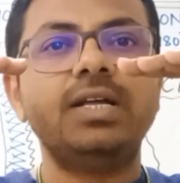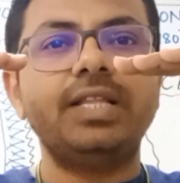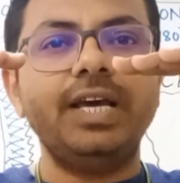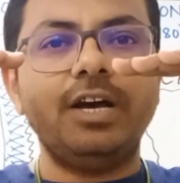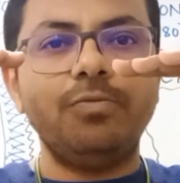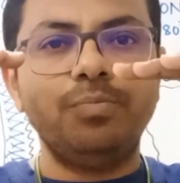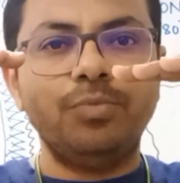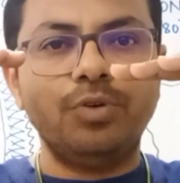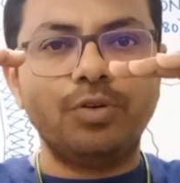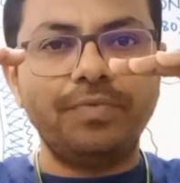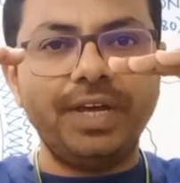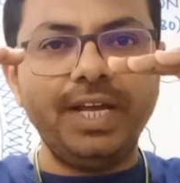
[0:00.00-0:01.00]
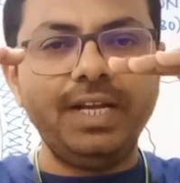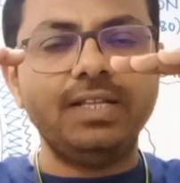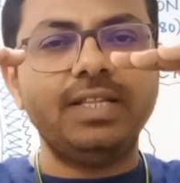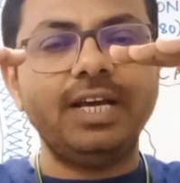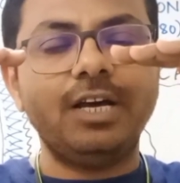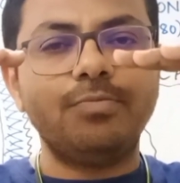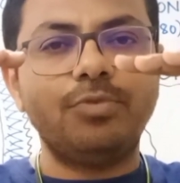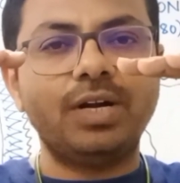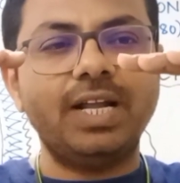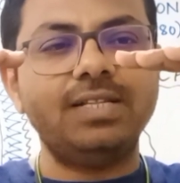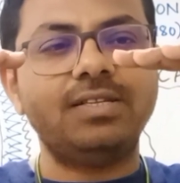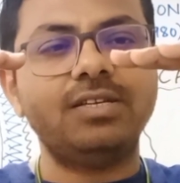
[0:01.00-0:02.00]
they have more weight, they are more
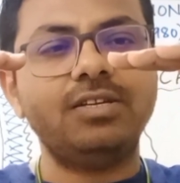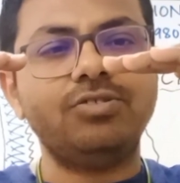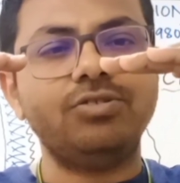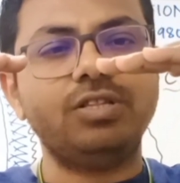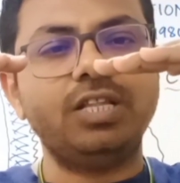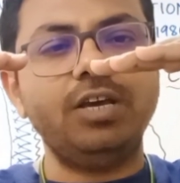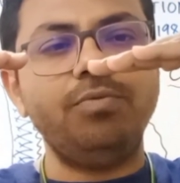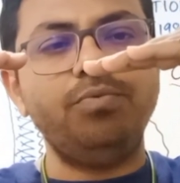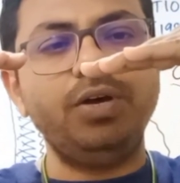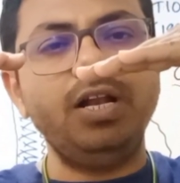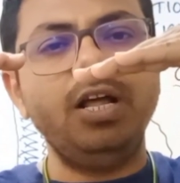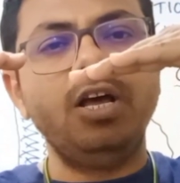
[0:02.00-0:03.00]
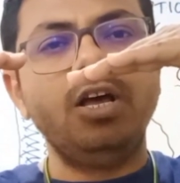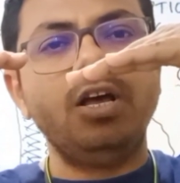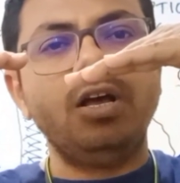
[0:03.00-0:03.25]
denser, so they will